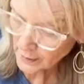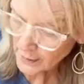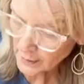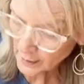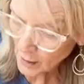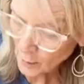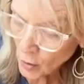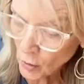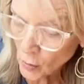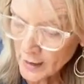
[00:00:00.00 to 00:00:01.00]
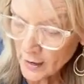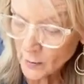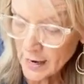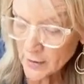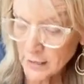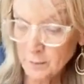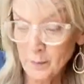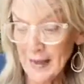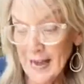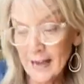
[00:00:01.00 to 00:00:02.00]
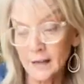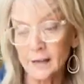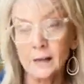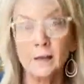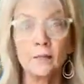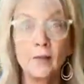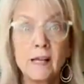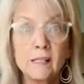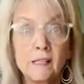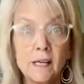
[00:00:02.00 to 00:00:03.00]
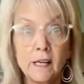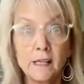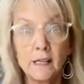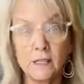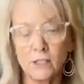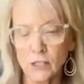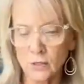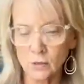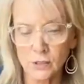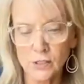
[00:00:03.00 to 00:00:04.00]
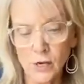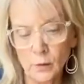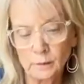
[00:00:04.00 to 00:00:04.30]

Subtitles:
Kind of come all the way around and back. That's a technique too. So.